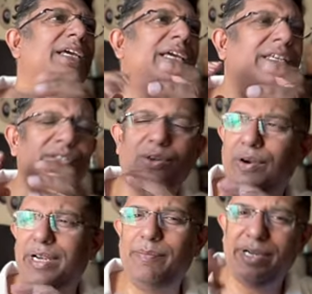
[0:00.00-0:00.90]
He's
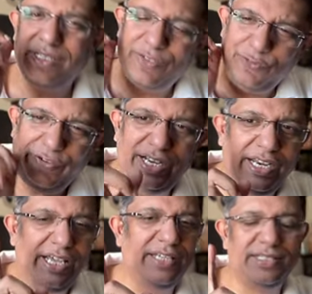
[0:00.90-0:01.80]
got it, but his
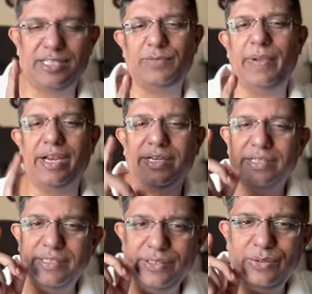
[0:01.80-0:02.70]
fielding is suspect.
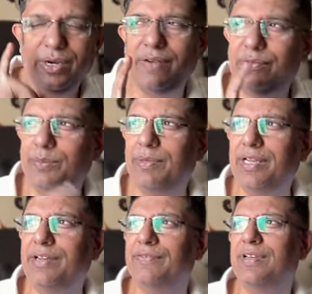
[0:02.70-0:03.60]
You have to
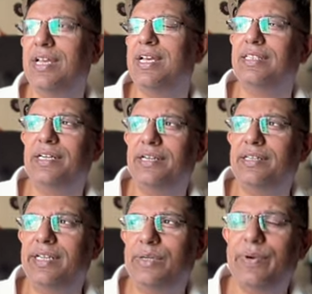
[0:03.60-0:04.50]
believe that
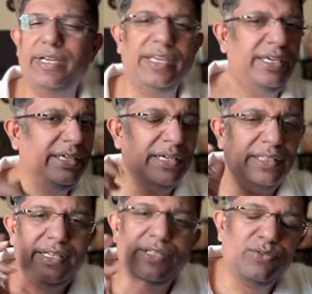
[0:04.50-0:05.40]
in T20,
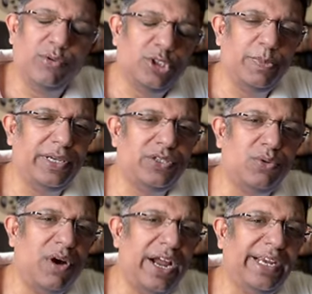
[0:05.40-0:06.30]
there is no space
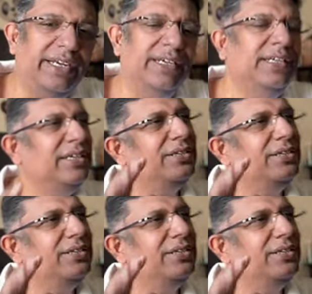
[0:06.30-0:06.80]
to hide.